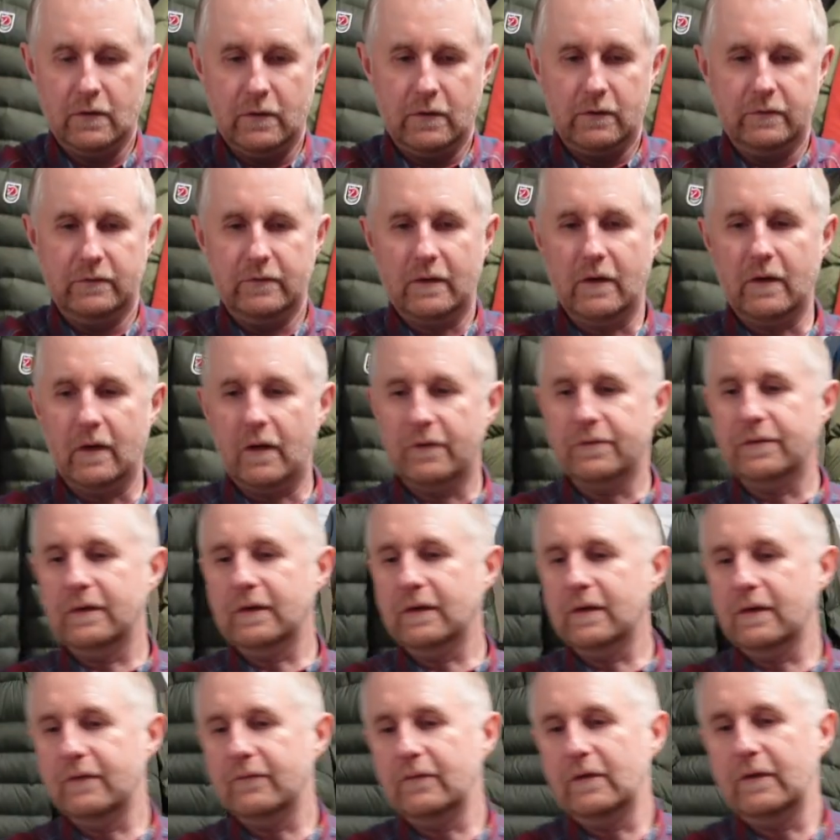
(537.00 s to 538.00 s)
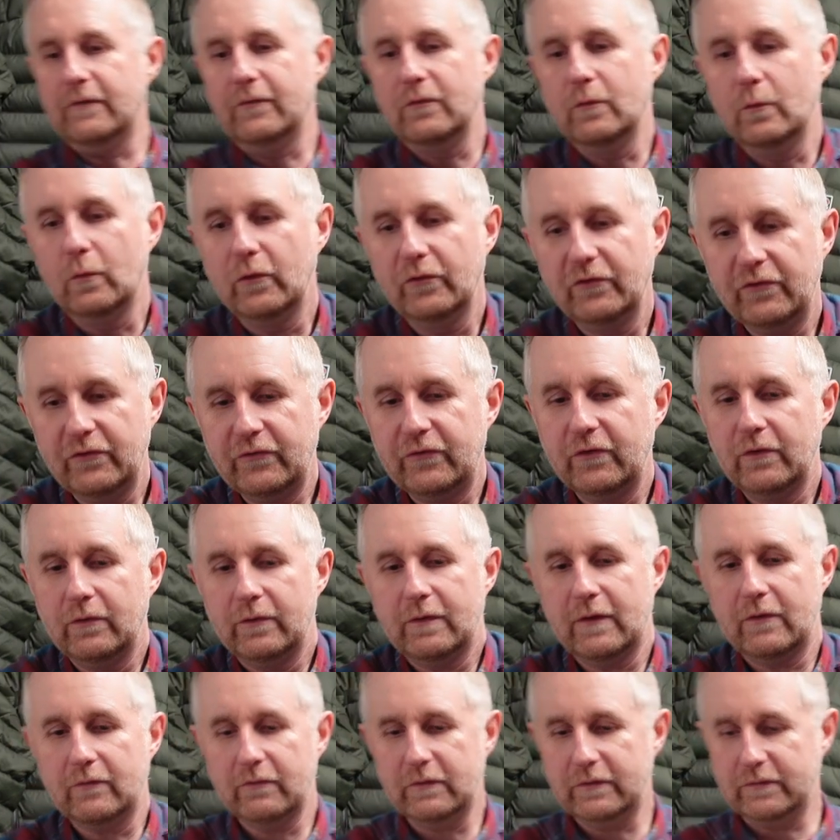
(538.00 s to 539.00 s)
So I think even if you wanted to,
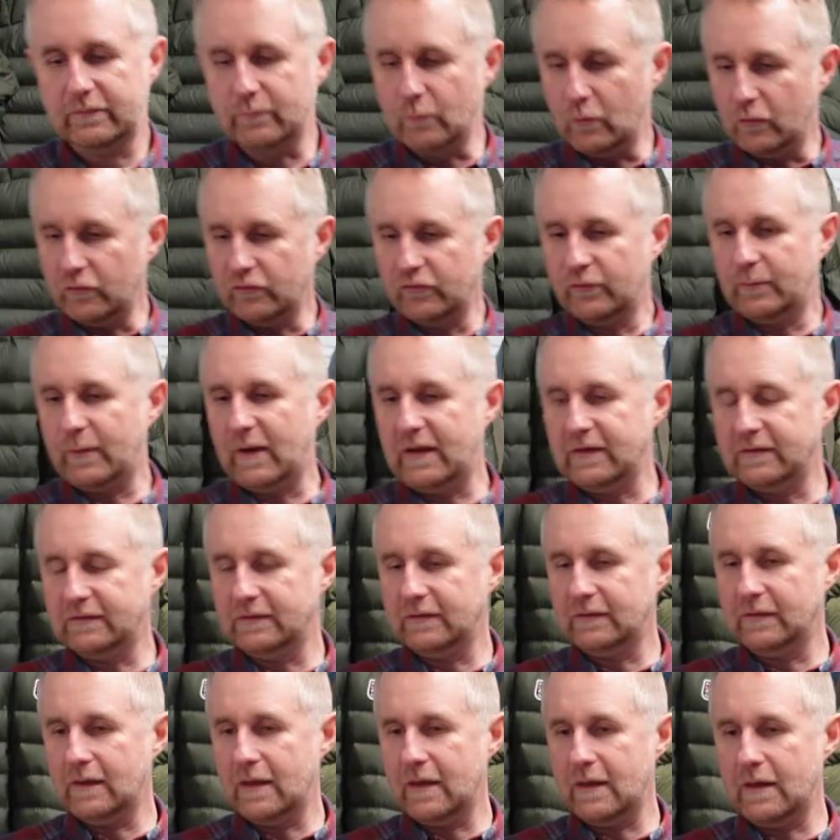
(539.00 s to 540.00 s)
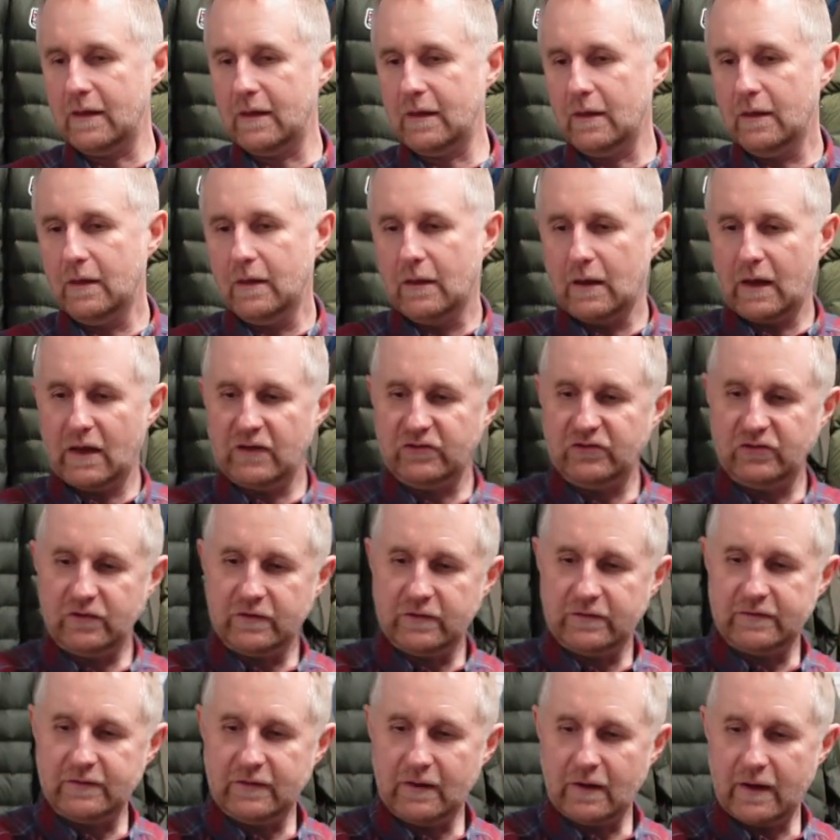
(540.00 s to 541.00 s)
there is more spacing here. As you
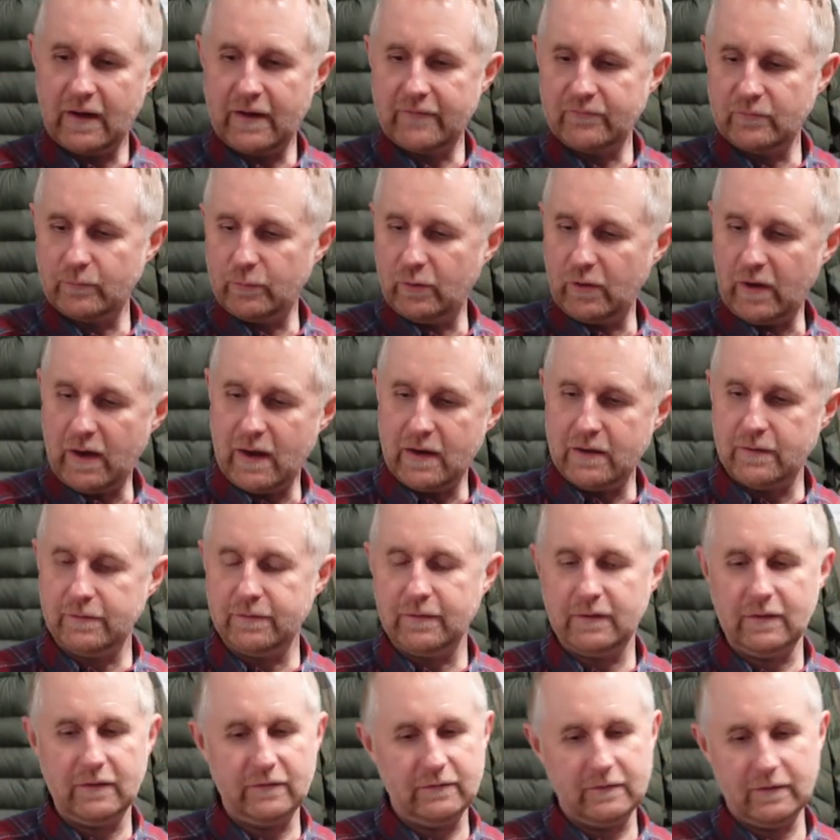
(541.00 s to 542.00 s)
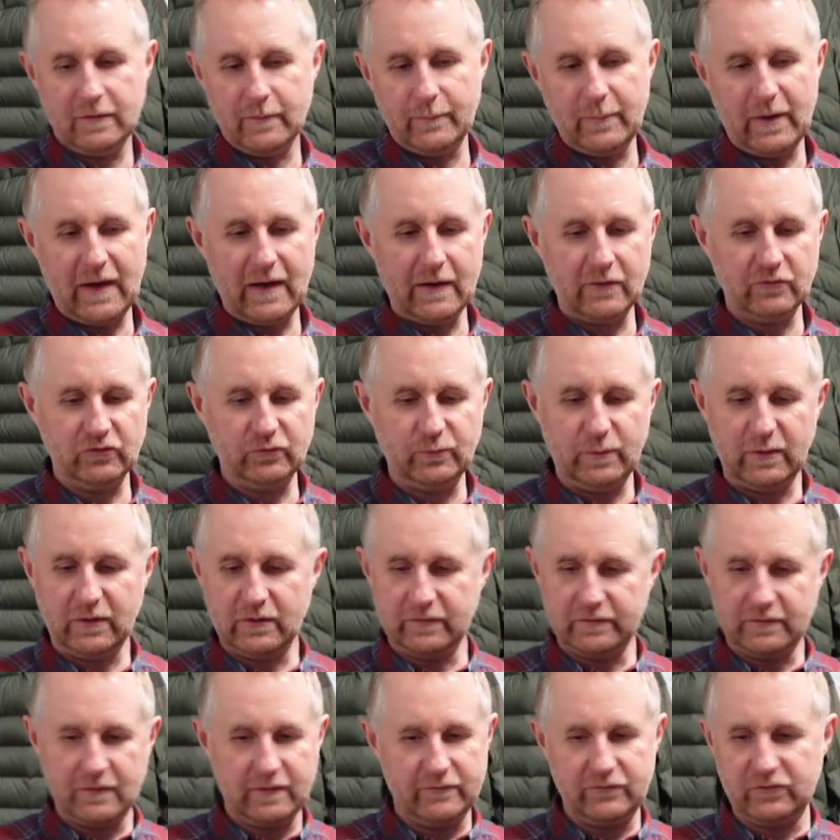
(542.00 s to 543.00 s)
can see, I haven't put anything into the pouch
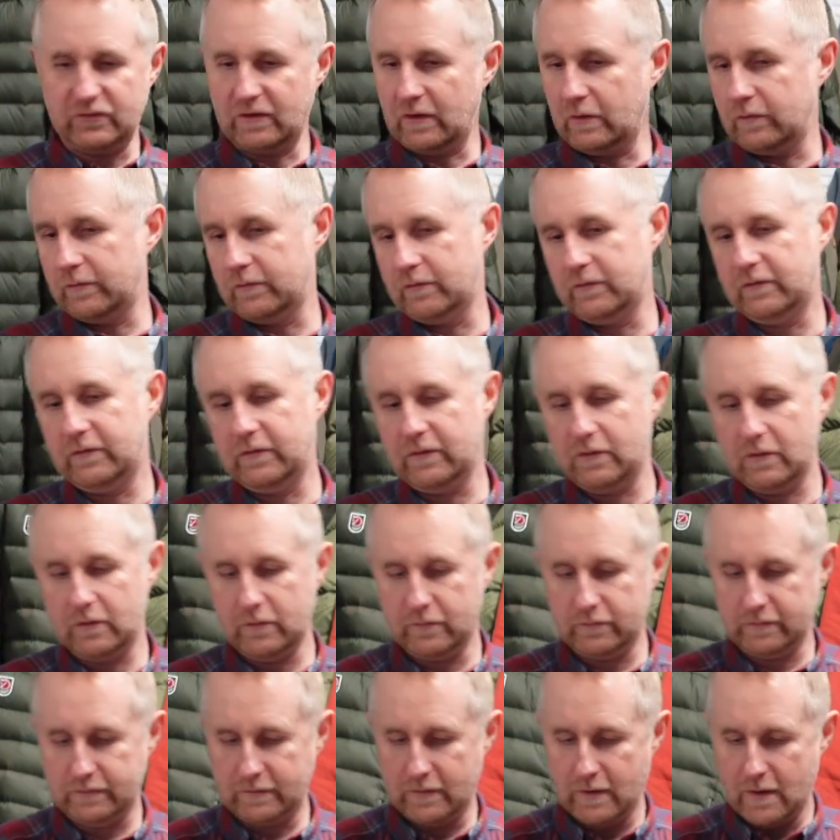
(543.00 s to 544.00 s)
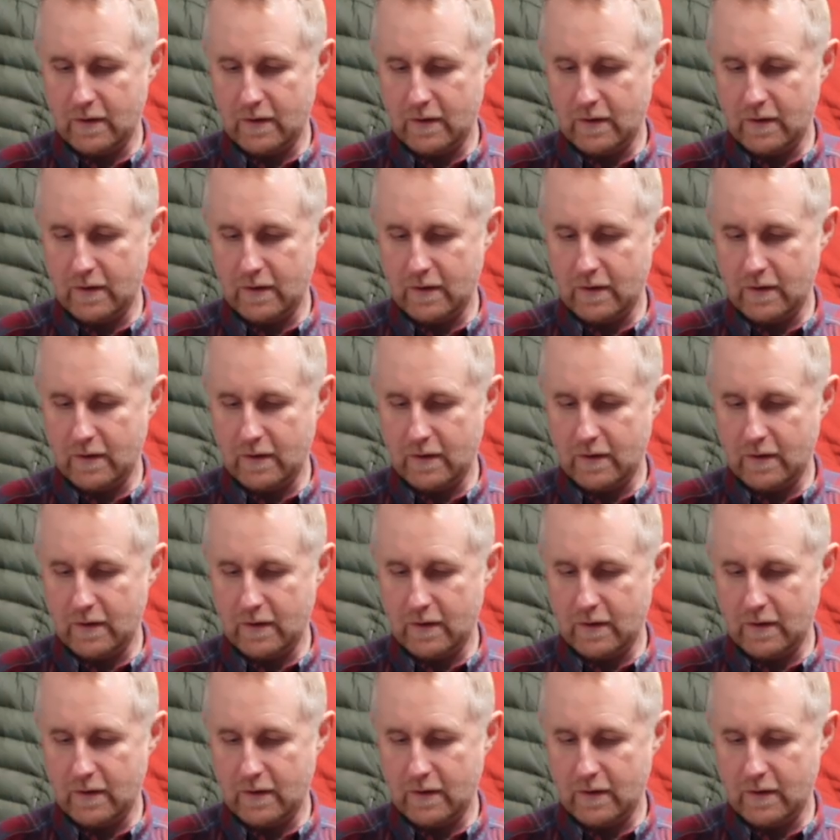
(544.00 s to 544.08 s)
because I've chosen to use